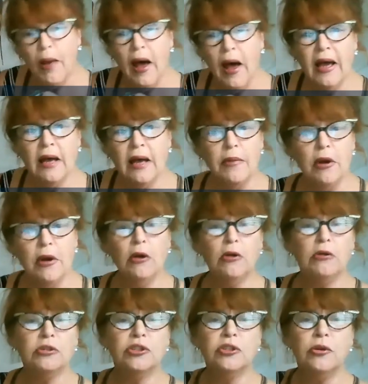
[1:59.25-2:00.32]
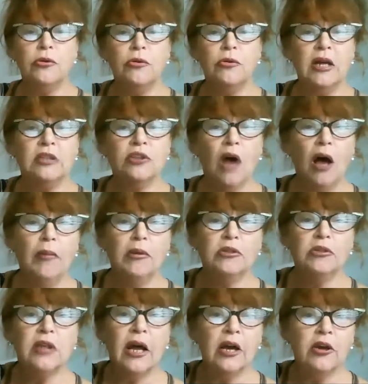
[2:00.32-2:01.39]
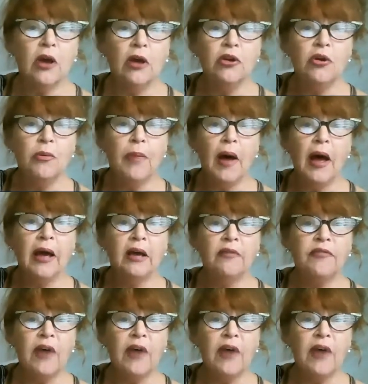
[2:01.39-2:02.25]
buying a MiracleSuit, it's almost like you're buying a